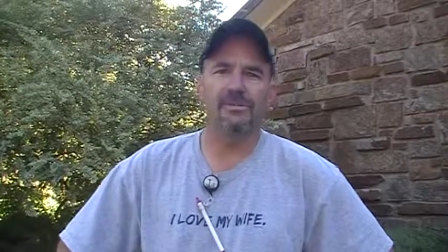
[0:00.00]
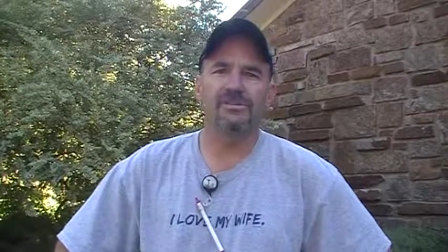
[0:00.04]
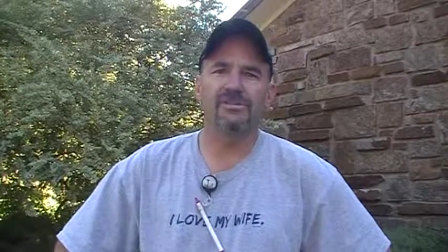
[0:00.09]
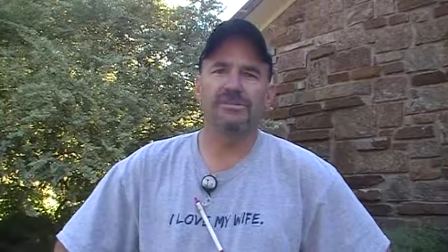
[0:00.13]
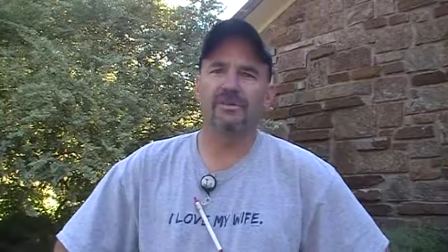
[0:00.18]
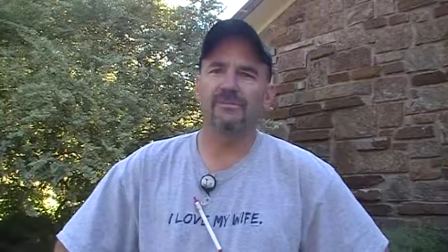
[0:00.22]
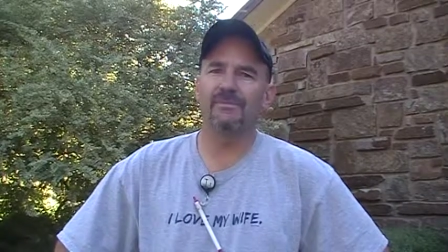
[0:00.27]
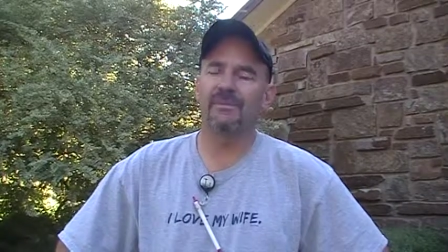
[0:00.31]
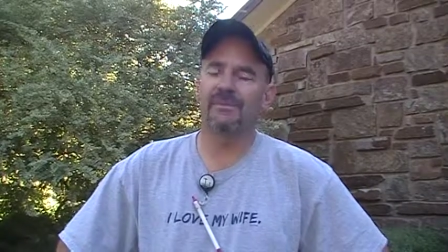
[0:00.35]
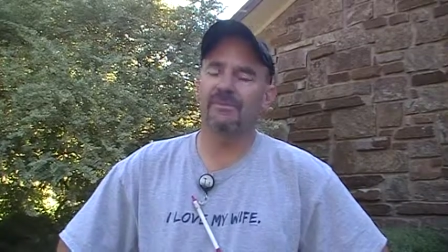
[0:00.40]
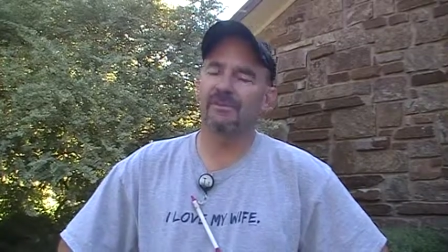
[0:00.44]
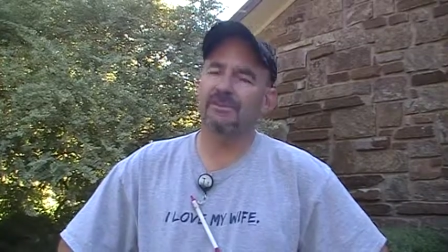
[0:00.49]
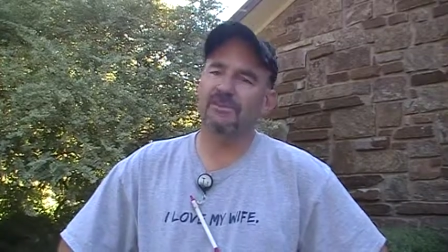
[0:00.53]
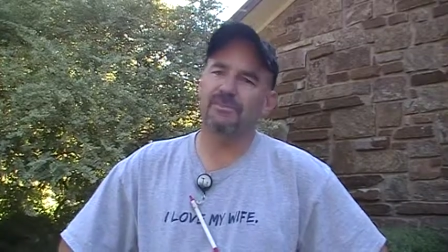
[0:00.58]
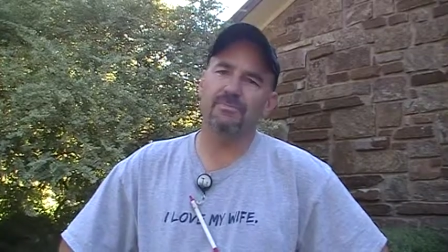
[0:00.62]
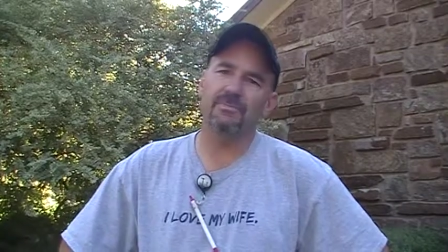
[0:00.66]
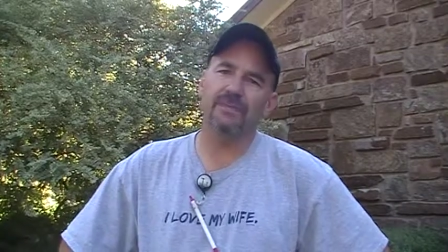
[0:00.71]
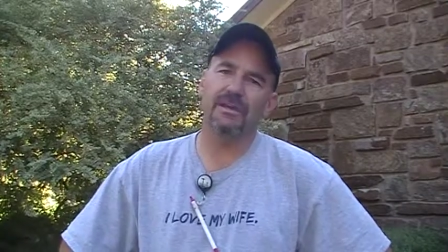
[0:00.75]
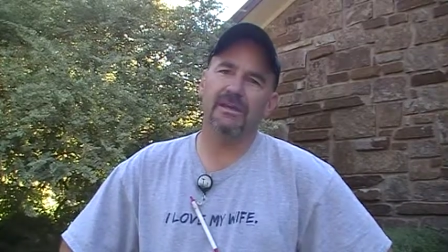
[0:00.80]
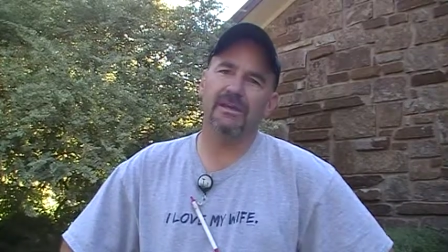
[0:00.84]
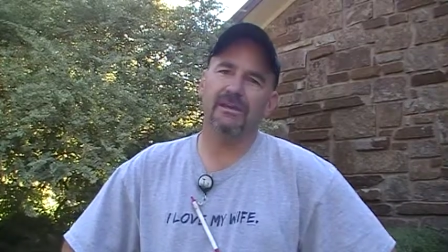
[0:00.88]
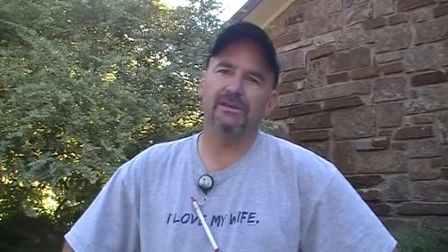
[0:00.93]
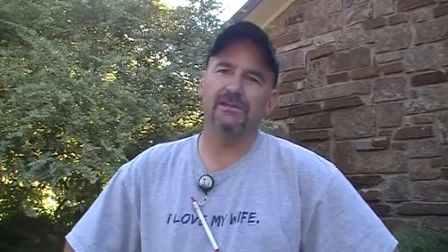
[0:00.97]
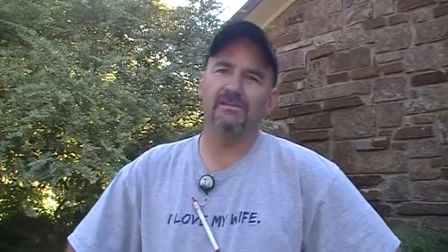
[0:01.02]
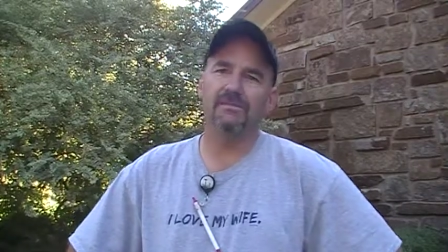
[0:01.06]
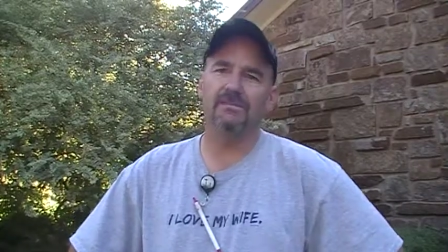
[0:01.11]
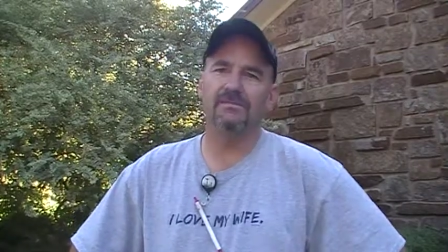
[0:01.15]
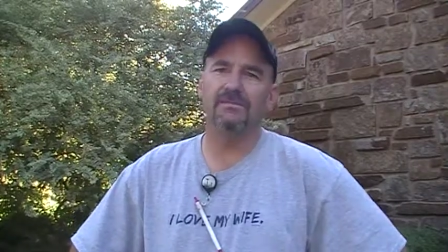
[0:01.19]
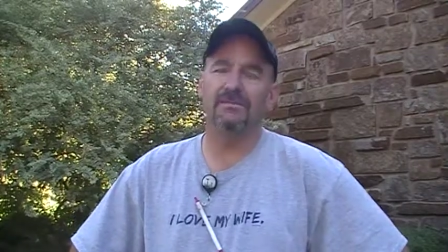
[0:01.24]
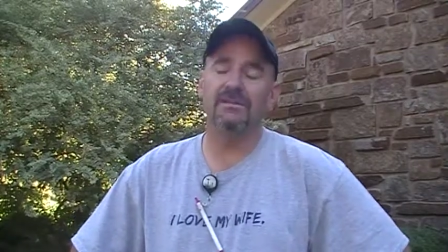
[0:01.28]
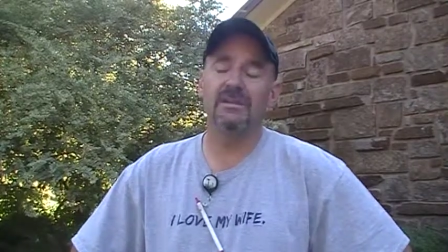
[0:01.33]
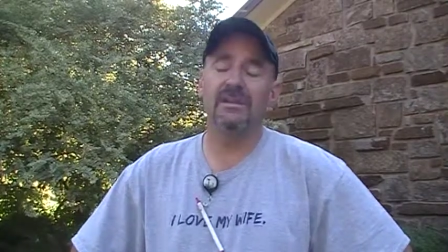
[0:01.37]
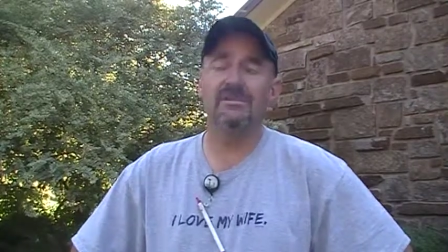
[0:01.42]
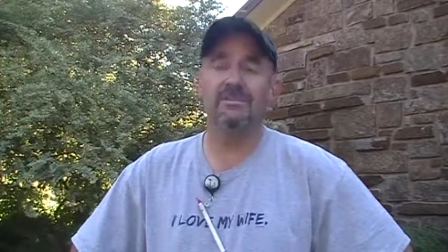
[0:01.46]
something this man
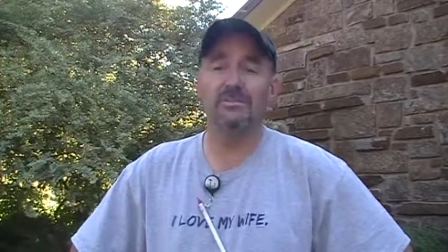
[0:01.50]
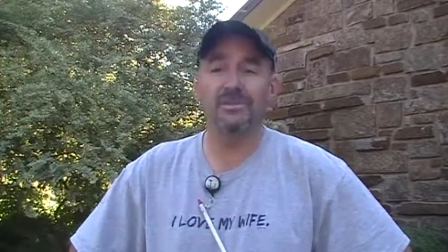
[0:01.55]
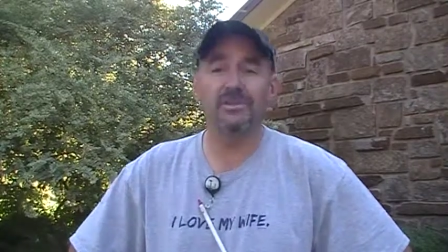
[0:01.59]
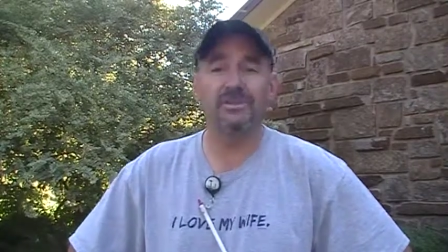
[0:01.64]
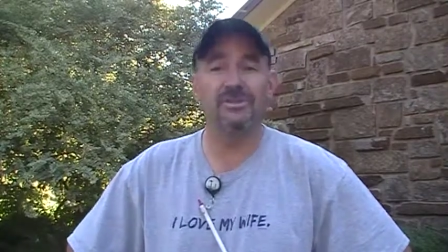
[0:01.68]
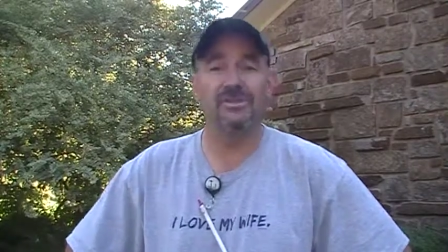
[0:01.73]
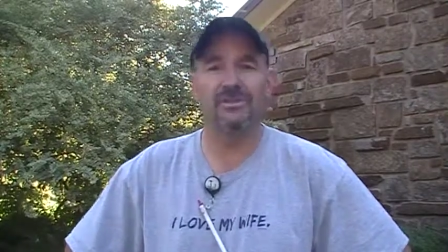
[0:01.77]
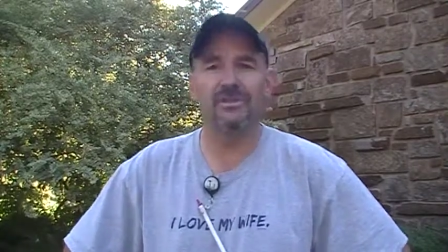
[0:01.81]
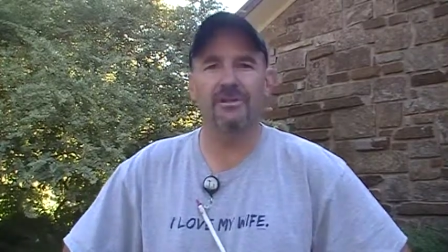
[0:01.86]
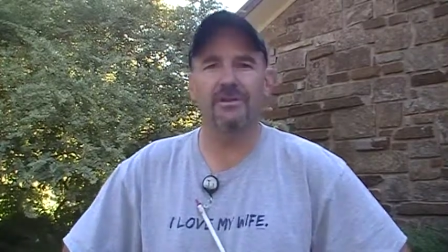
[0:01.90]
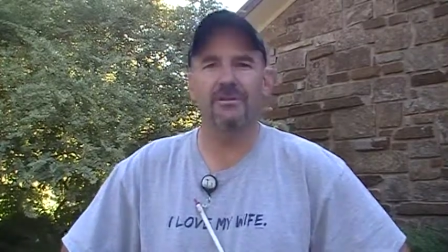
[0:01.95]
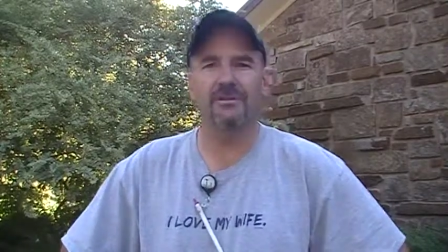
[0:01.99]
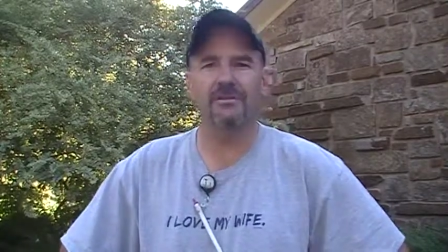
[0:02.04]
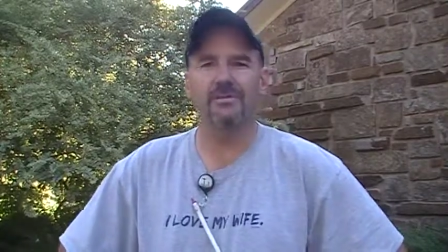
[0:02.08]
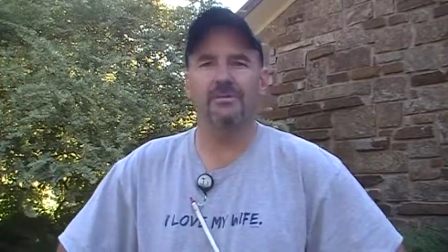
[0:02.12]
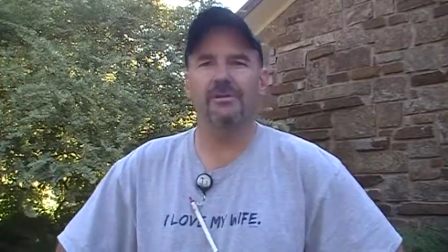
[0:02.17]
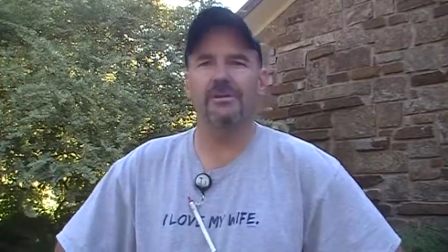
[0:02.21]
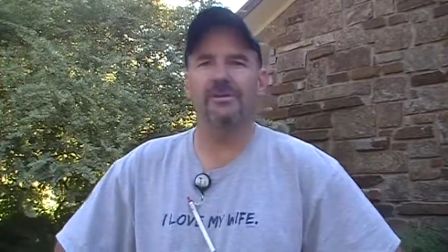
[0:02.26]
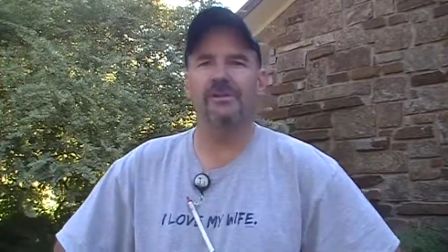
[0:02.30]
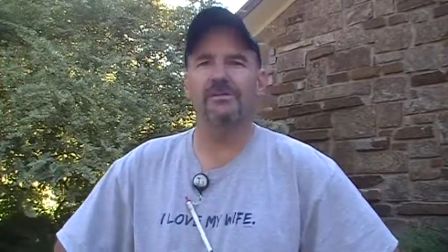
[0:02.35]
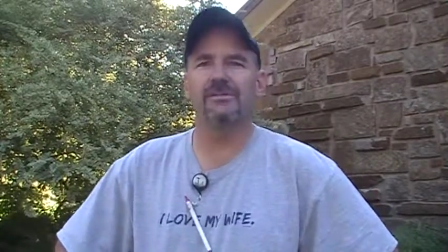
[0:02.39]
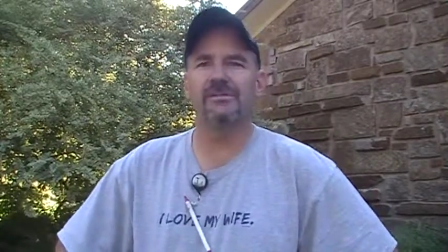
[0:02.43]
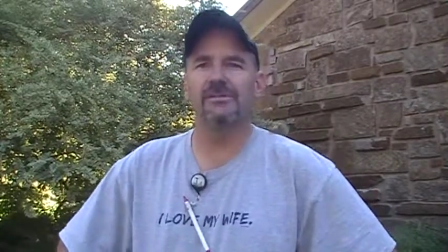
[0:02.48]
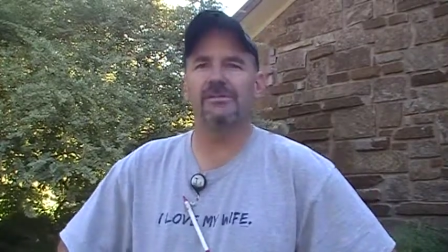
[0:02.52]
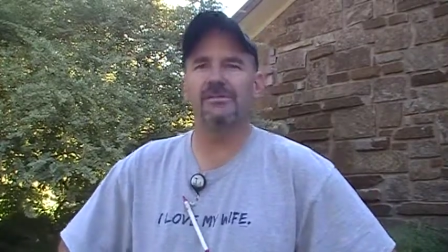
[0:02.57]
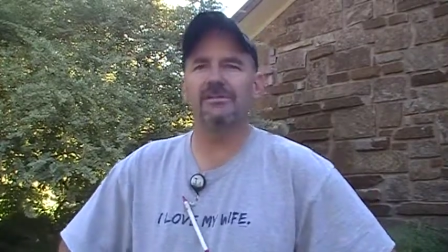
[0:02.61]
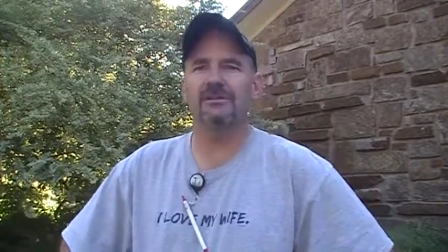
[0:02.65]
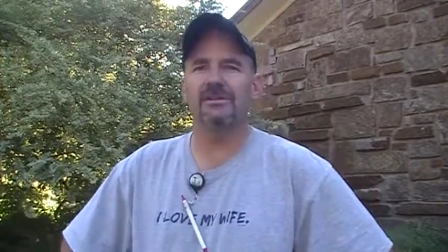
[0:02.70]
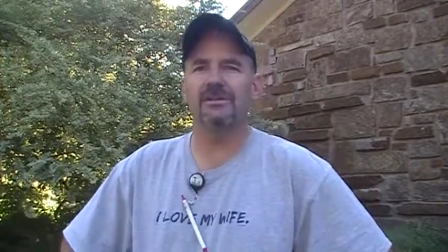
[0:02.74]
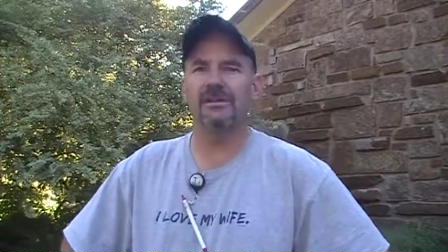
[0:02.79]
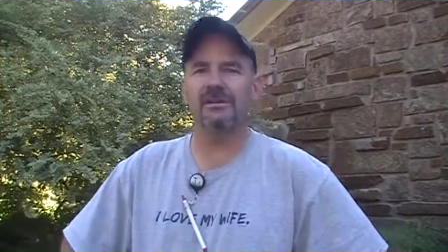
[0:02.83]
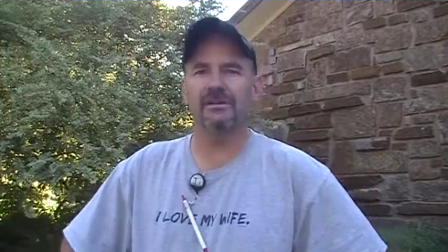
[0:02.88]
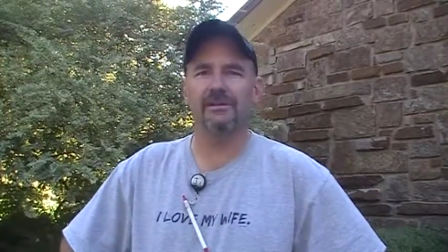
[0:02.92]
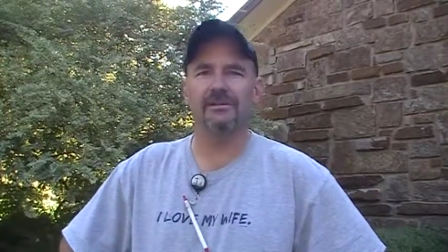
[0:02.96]
deeply struggled with
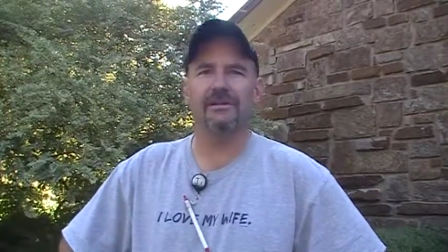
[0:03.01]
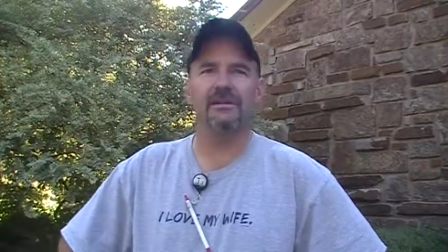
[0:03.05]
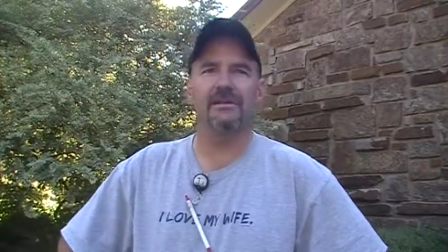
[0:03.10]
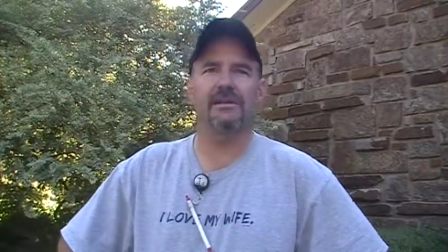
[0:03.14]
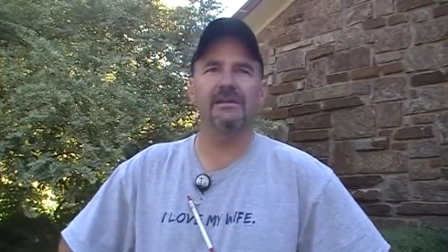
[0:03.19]
until